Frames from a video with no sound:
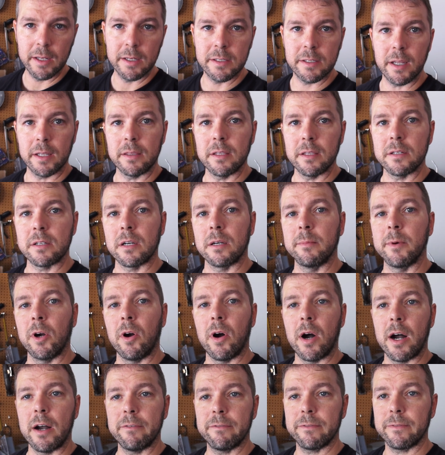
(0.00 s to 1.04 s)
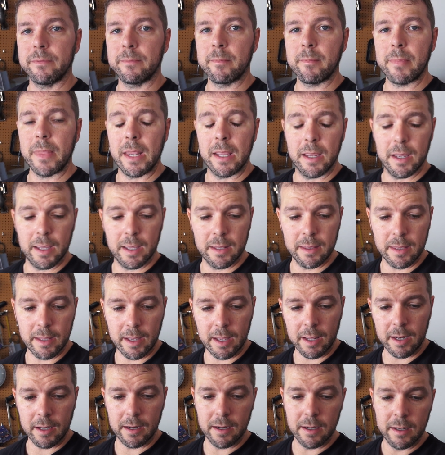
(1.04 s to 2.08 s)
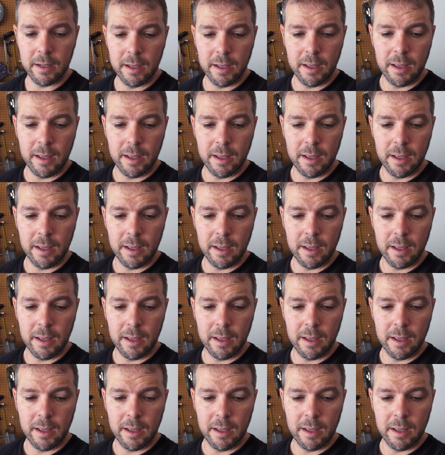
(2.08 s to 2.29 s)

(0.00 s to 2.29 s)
take the turbo off and then